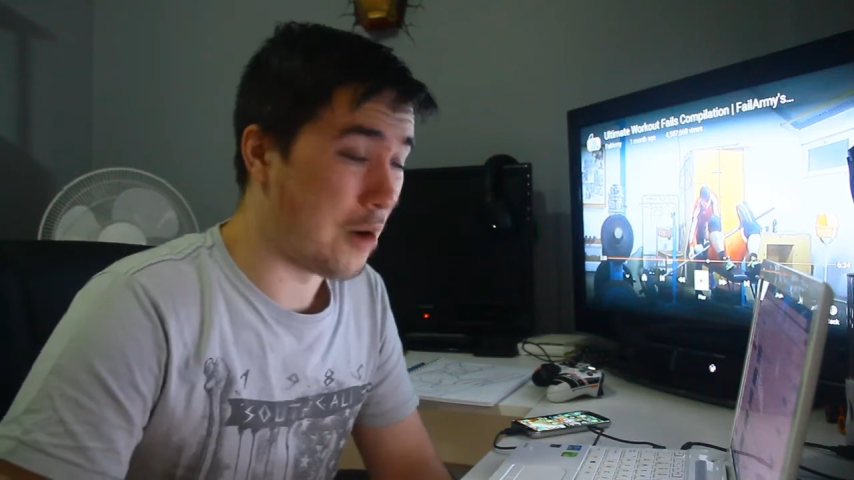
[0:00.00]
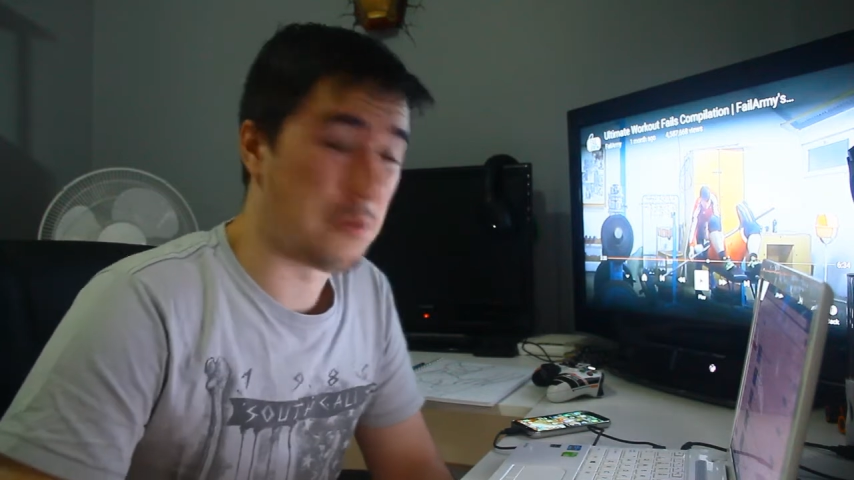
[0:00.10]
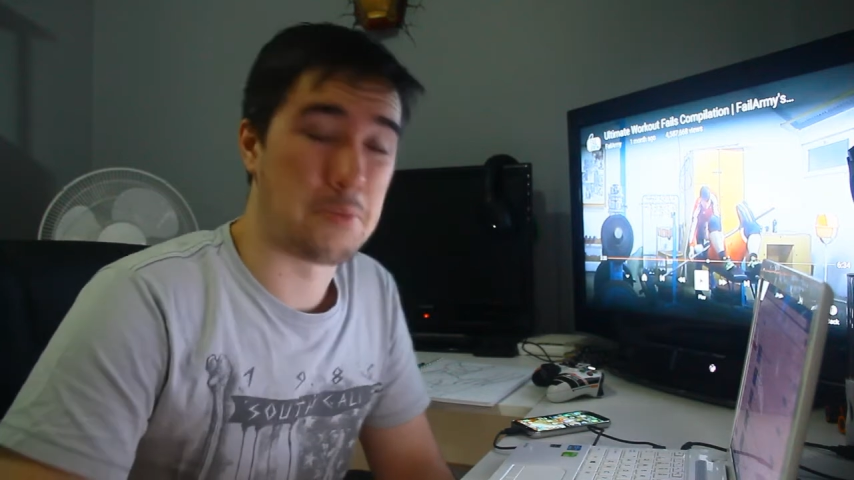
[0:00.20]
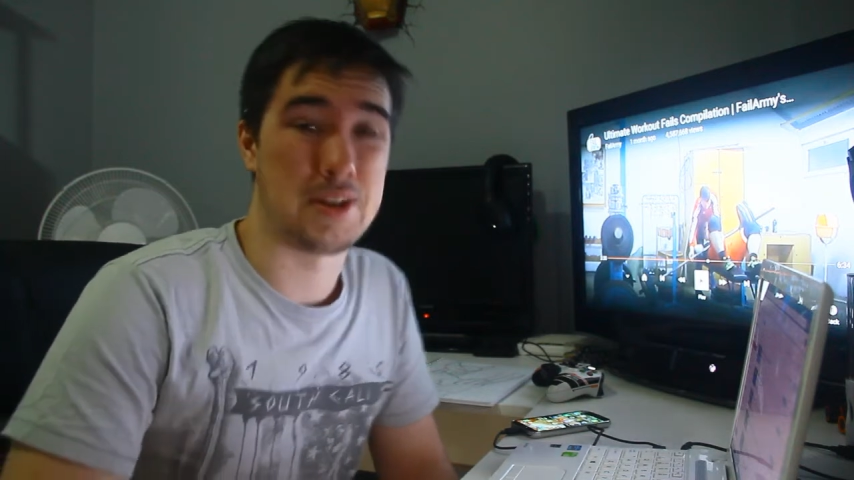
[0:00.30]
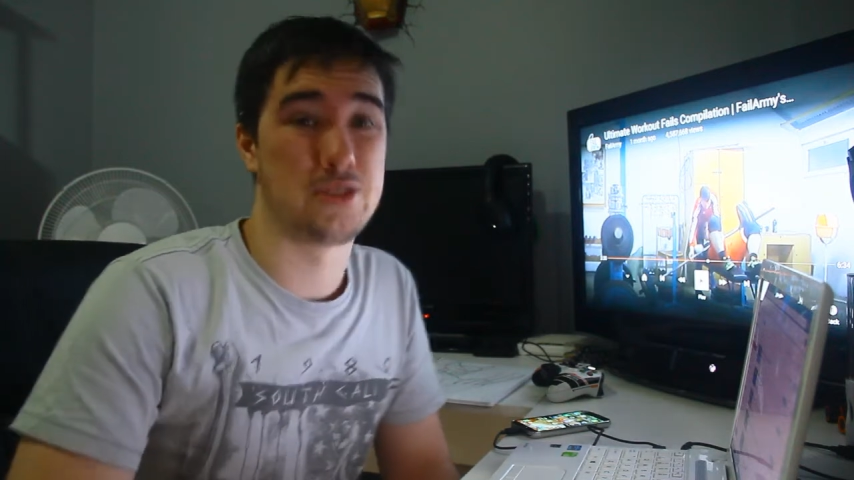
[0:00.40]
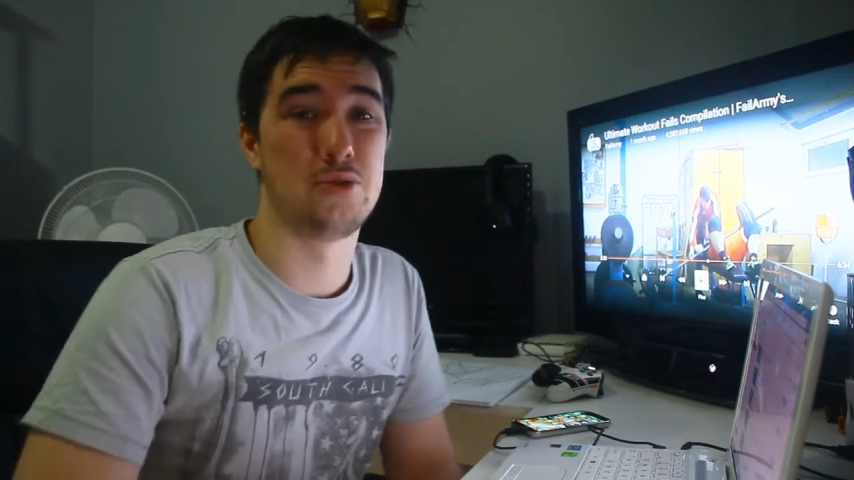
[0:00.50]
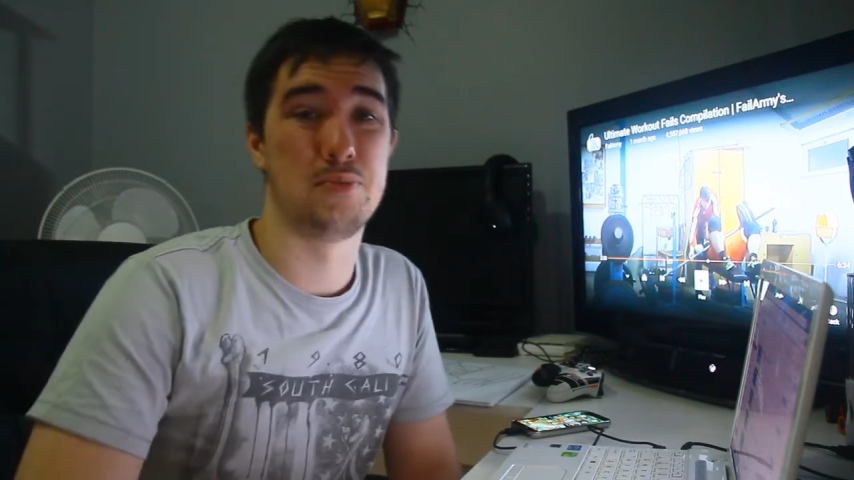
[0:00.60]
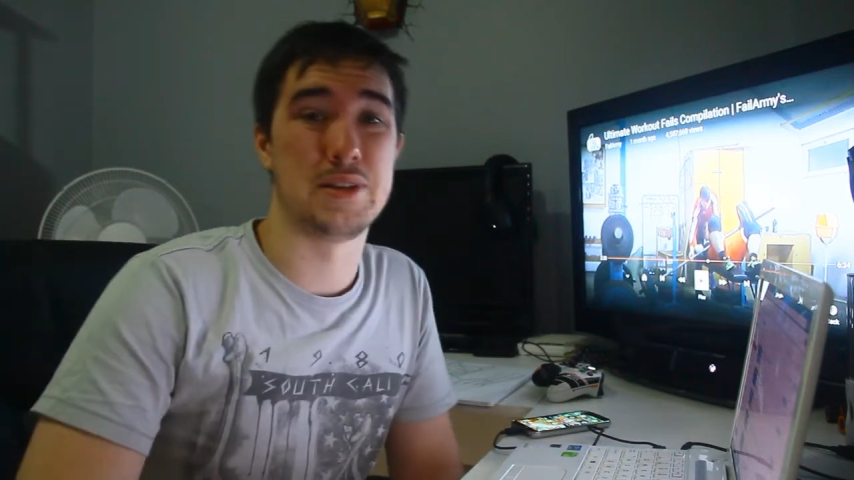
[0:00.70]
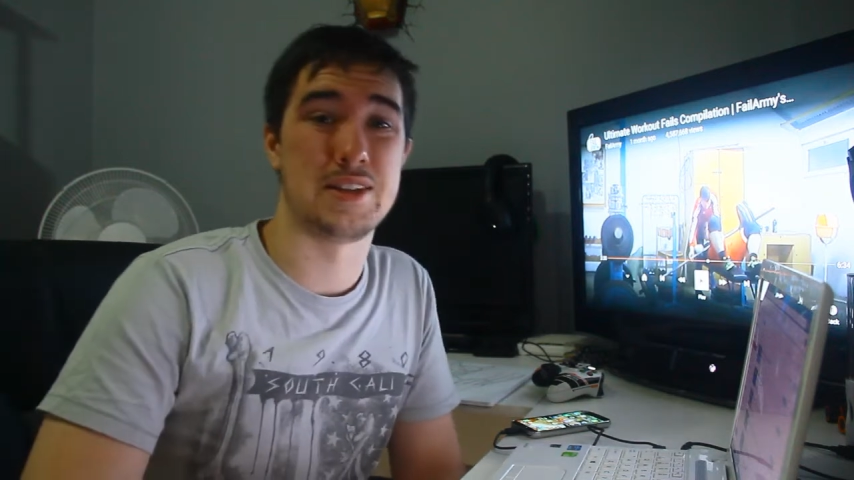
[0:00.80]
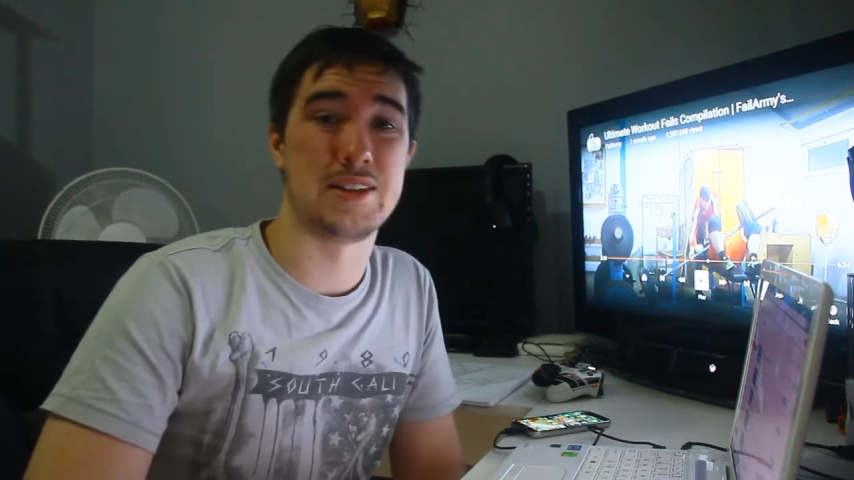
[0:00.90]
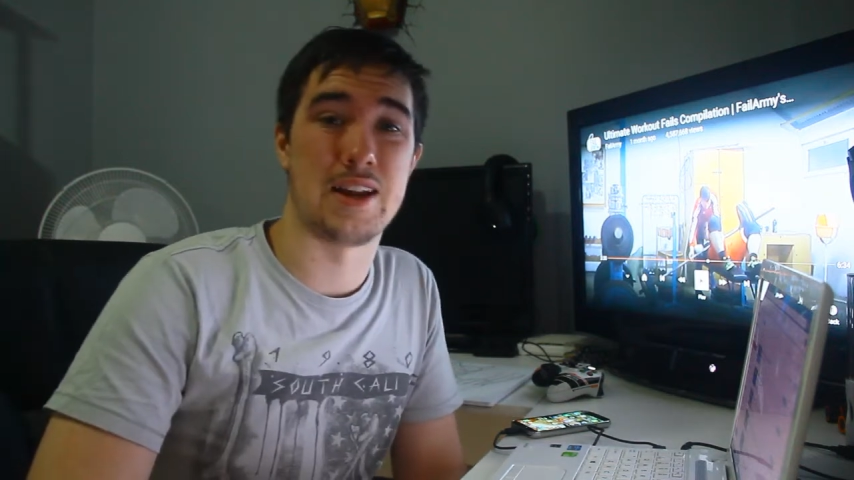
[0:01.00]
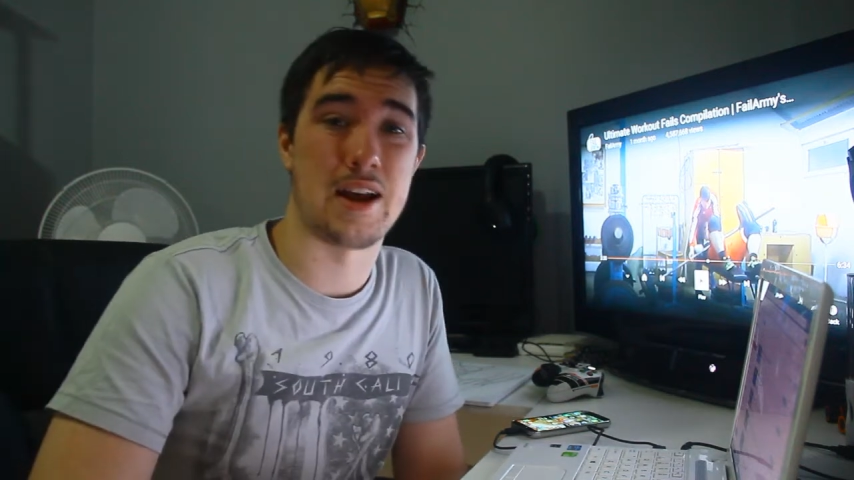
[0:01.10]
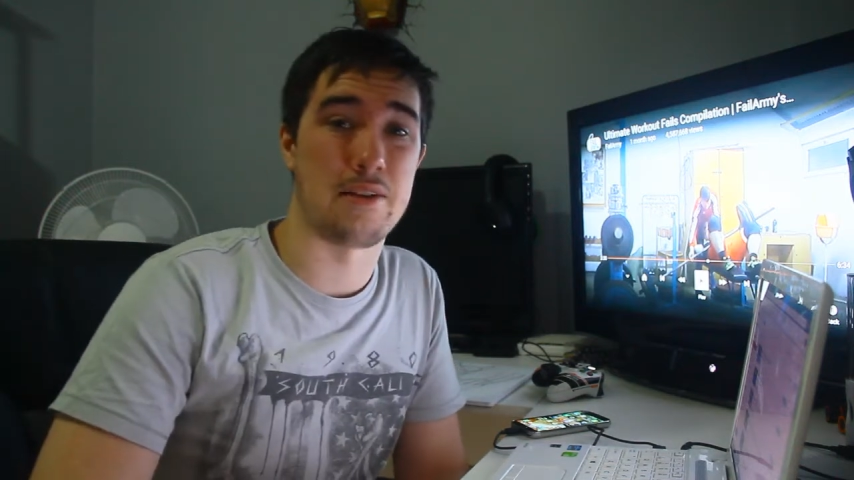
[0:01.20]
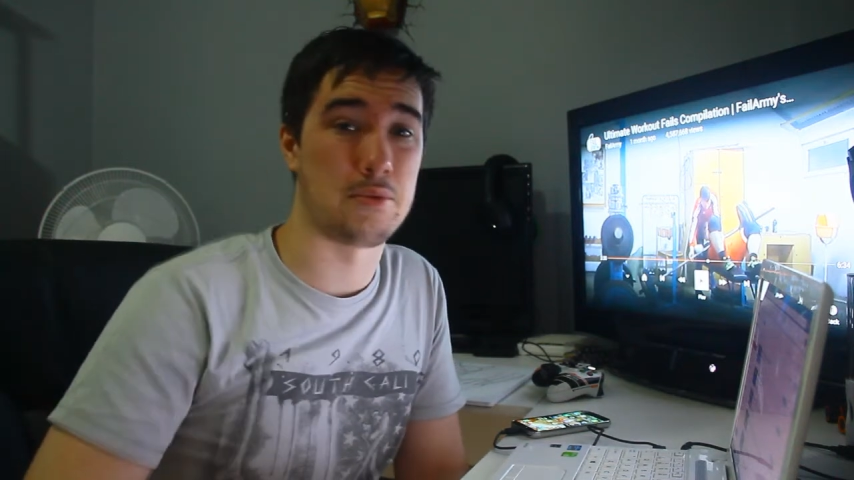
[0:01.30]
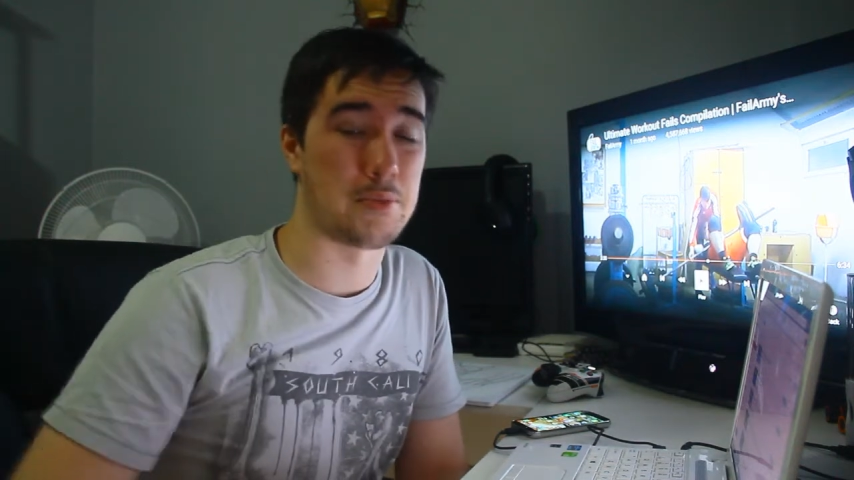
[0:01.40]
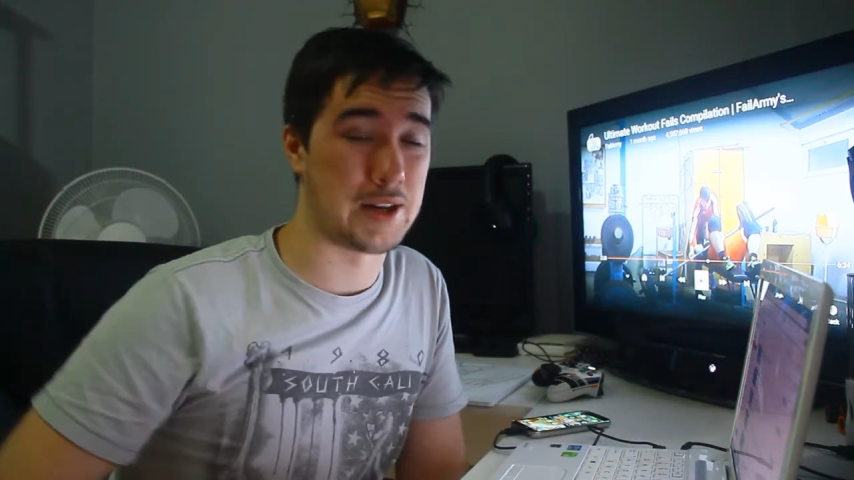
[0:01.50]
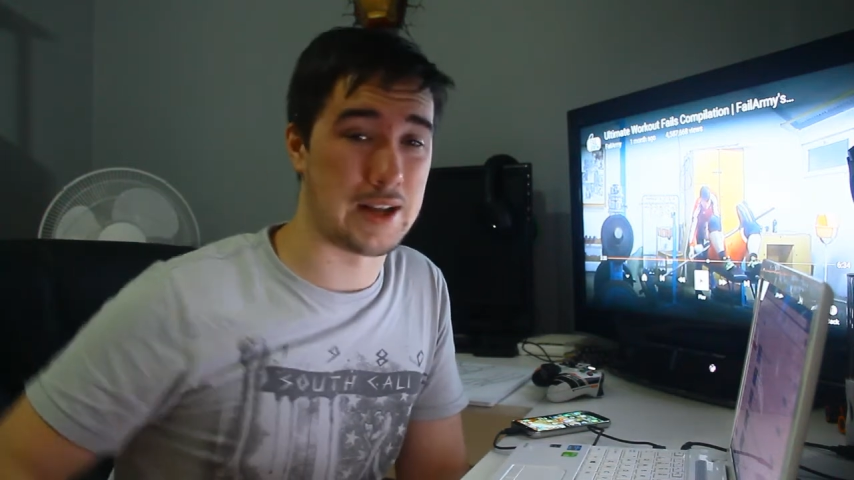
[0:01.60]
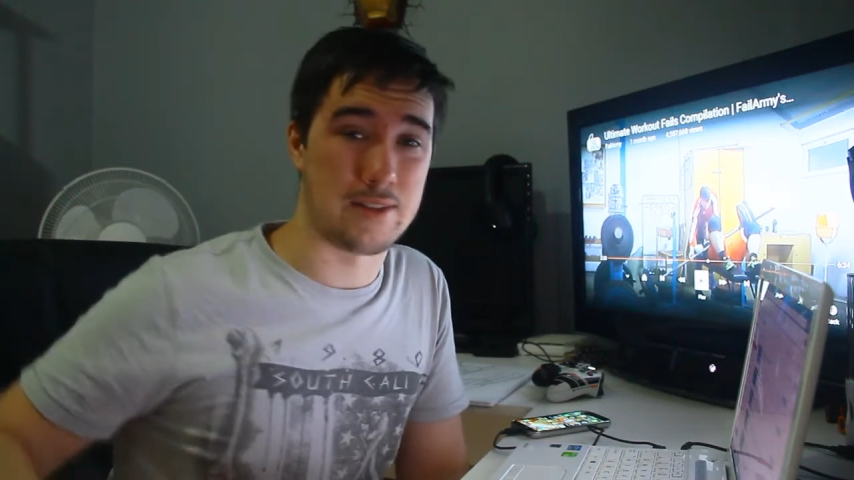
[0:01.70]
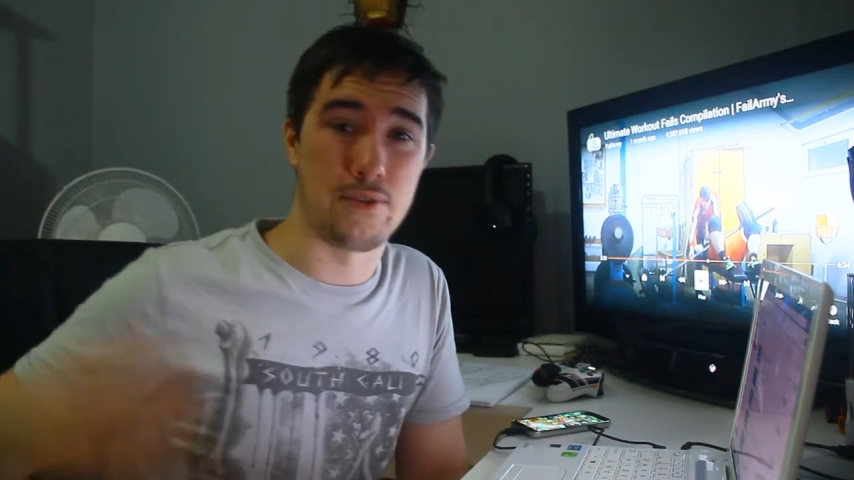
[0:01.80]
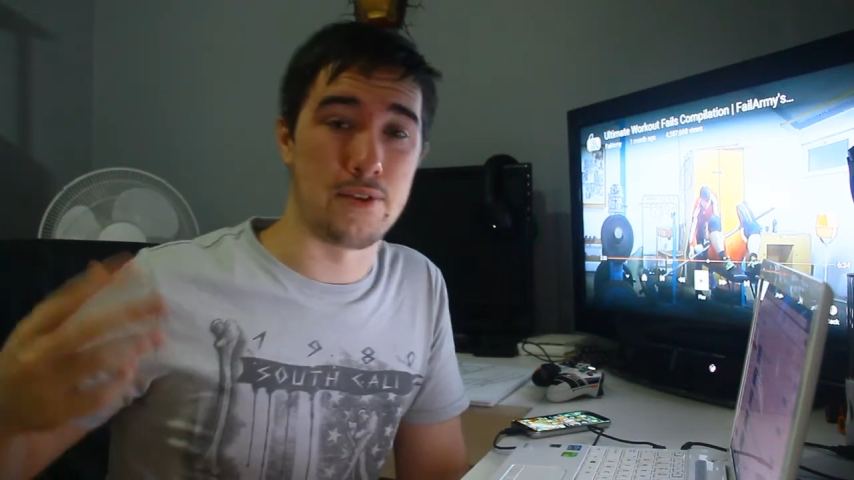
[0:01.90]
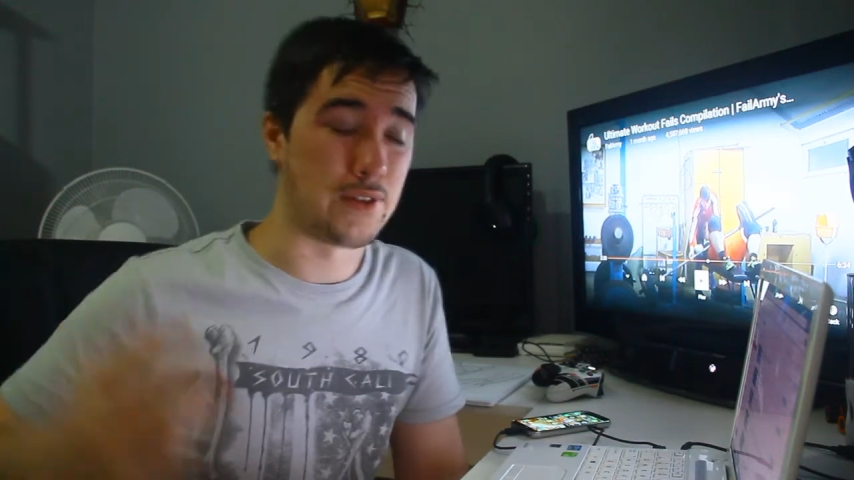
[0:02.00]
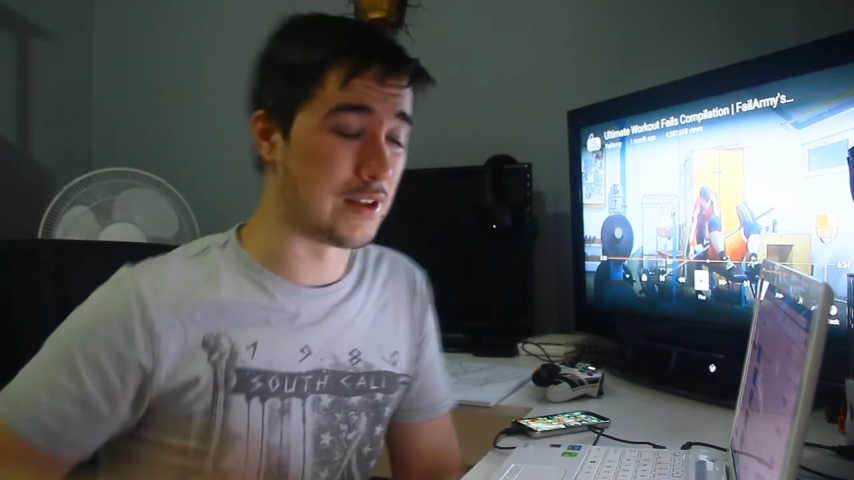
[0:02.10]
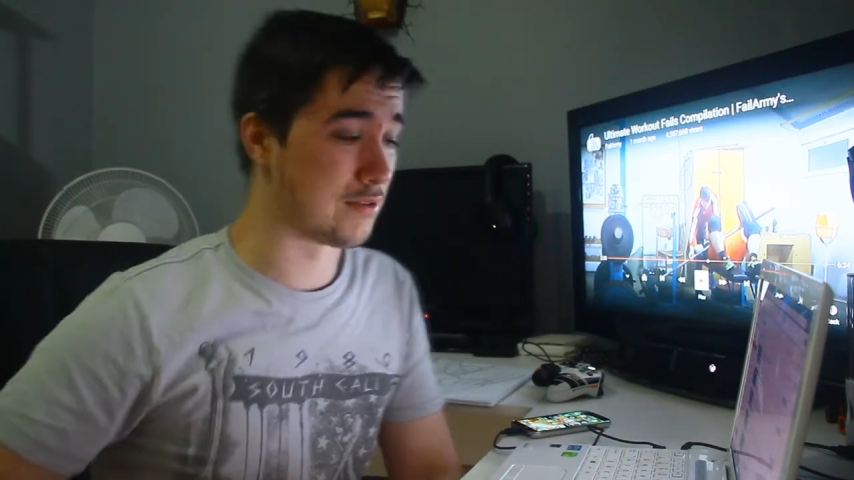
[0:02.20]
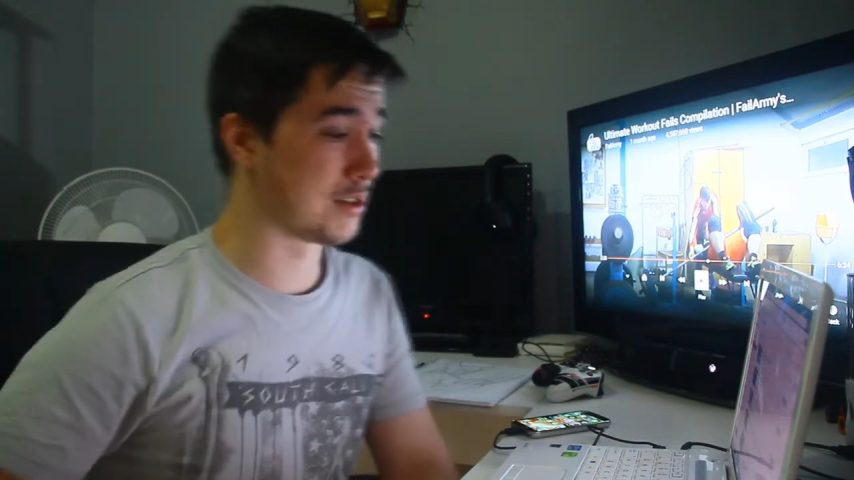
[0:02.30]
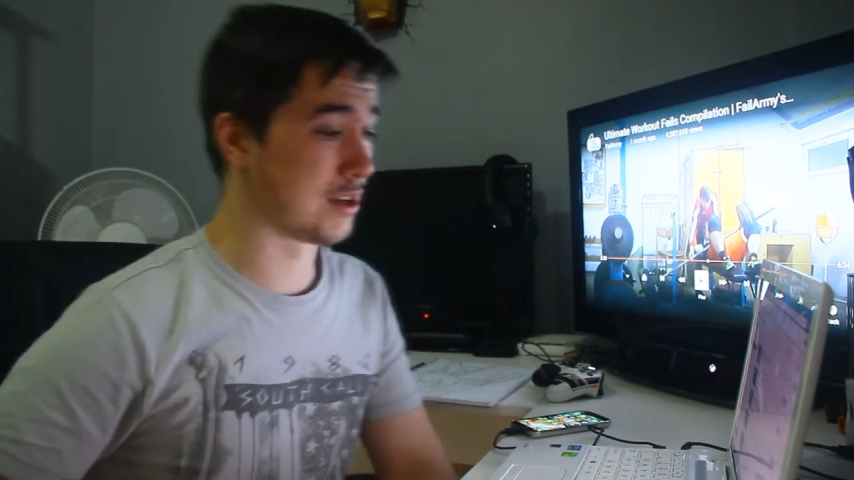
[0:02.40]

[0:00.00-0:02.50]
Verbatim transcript: I'm a bit too busy today with my dad's 50th,